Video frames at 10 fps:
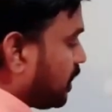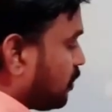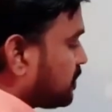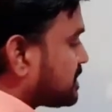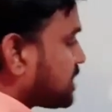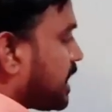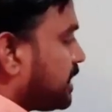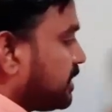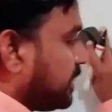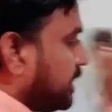of the
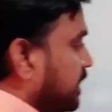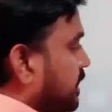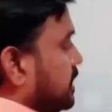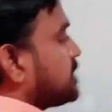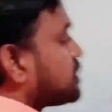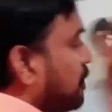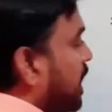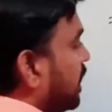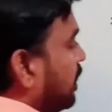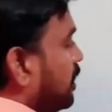side DE is
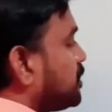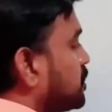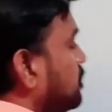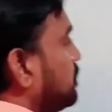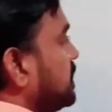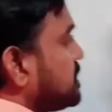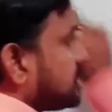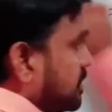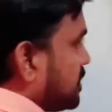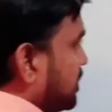parallel to
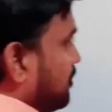BC.